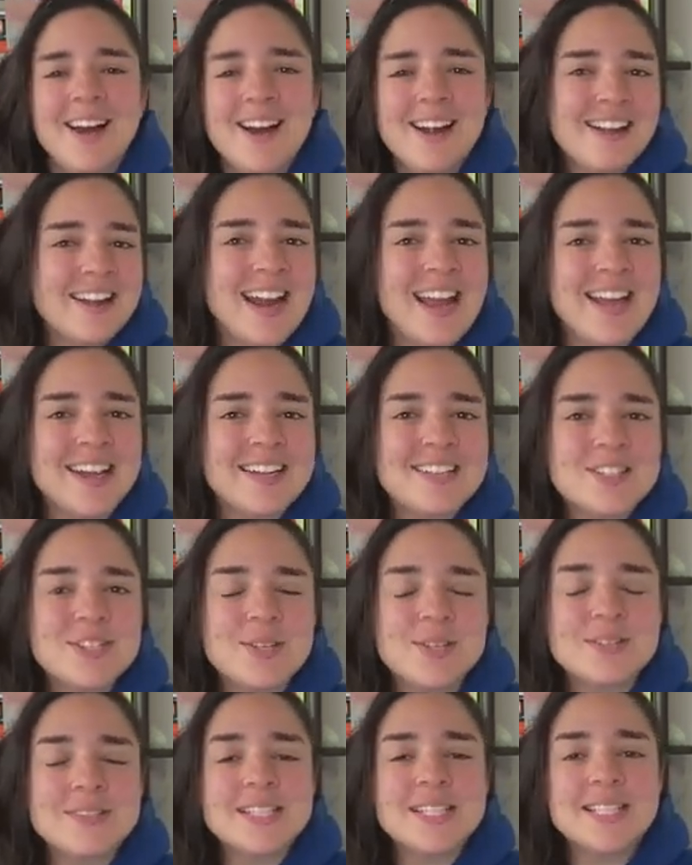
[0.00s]
All right,
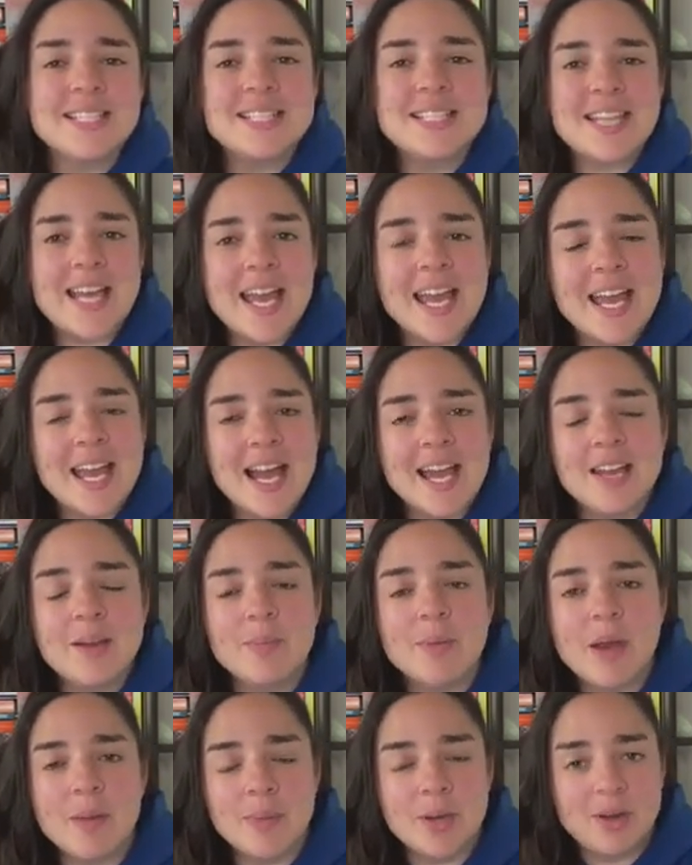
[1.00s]
so today I
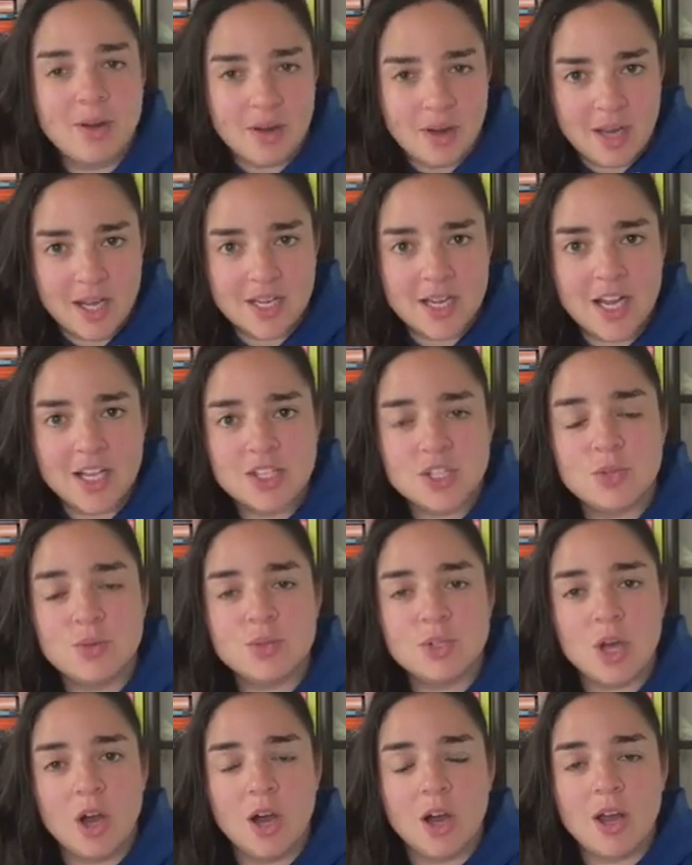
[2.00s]
am coming on
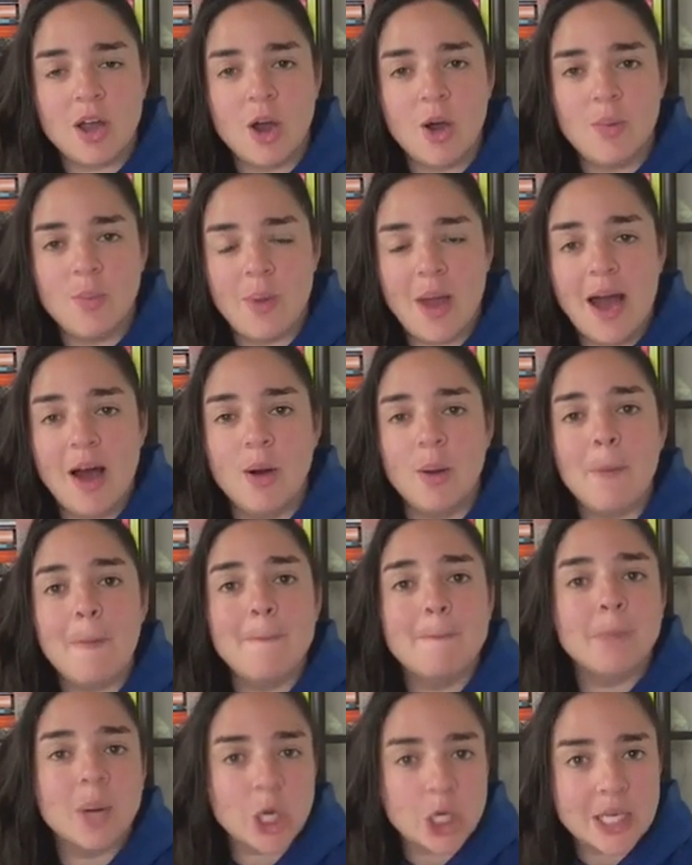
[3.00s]
to talk about
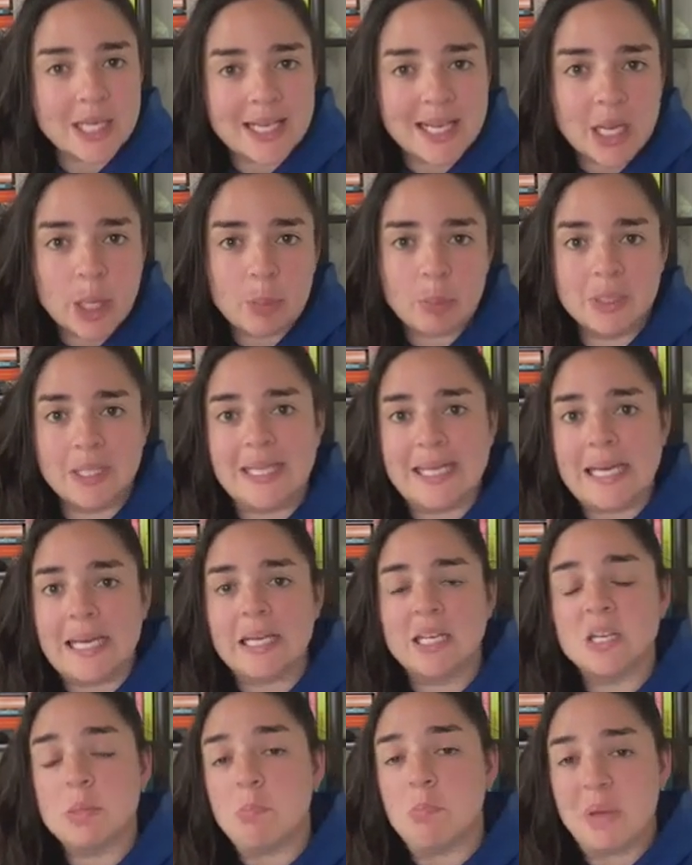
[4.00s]
marketing
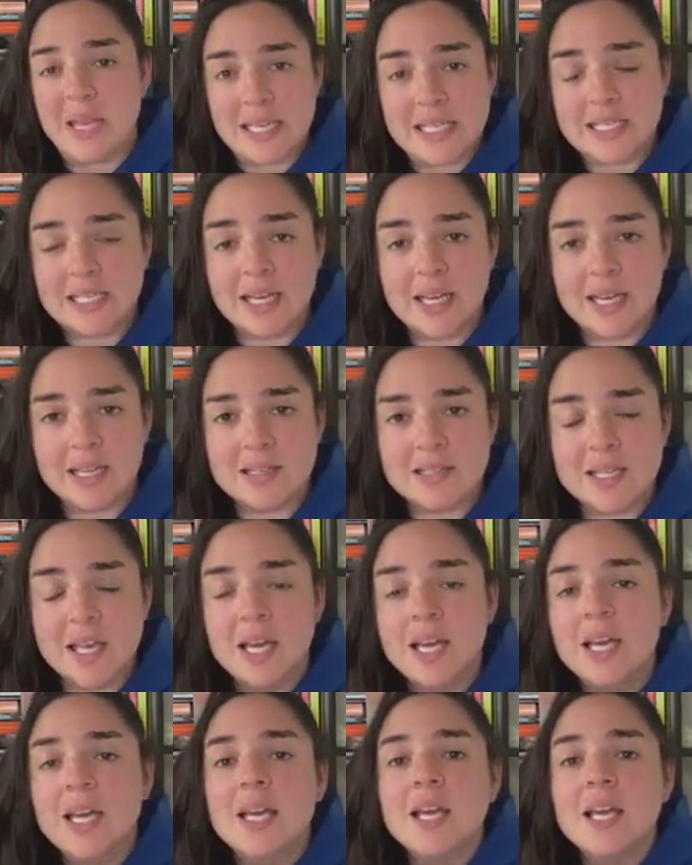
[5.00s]
plan basics.